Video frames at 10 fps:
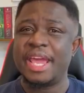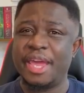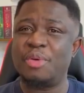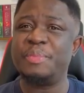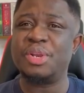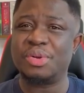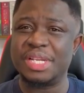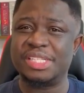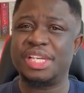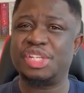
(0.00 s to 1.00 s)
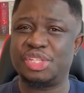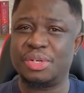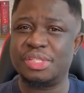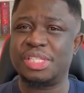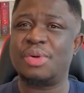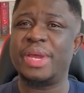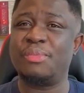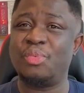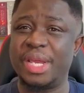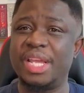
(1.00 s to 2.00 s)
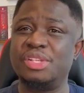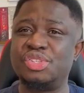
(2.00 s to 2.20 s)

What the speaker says: helping organizations that were willing